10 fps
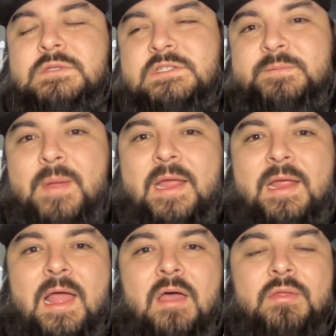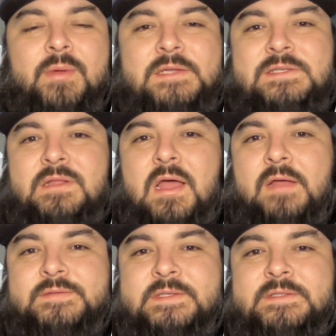despite how the rest of the
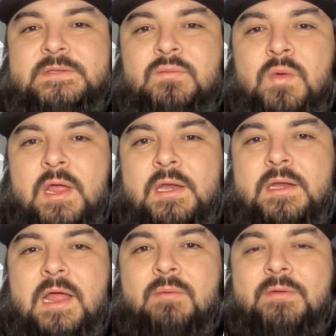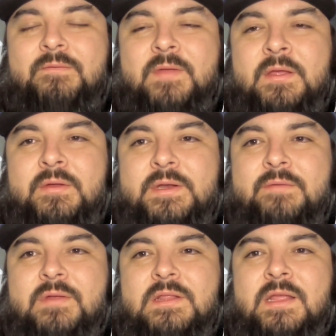offseason went and how we feel and
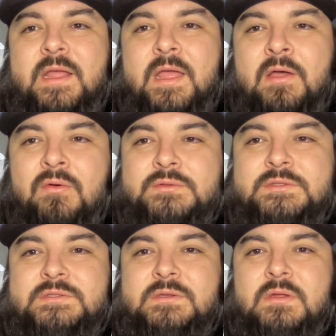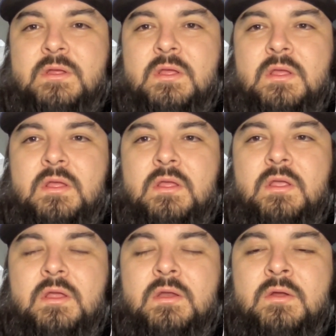everything else,
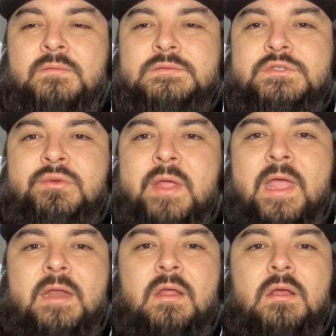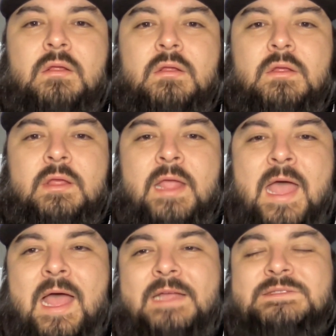to get
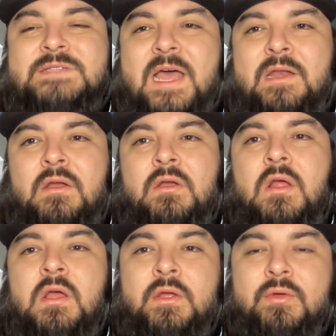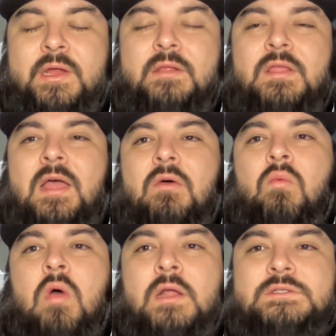guys that are hungry, that
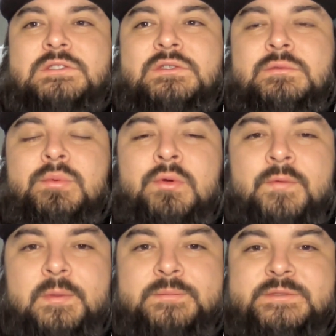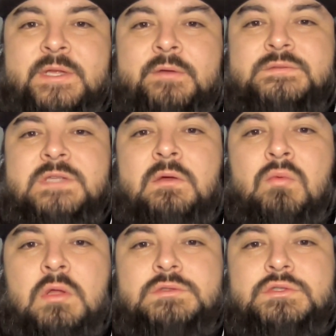want to prove themselves, that
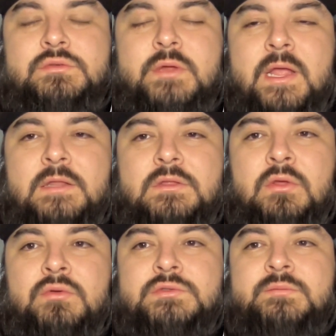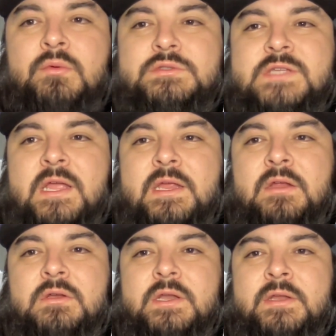want to get those
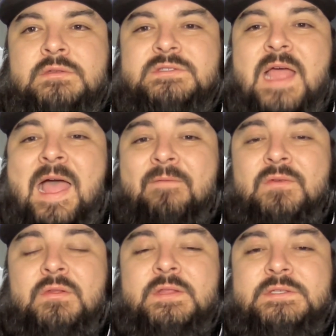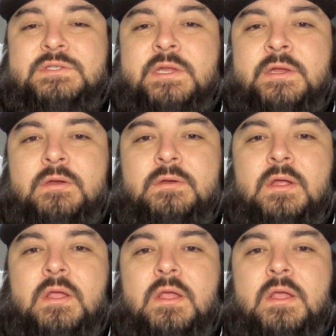multi-year deals after this year,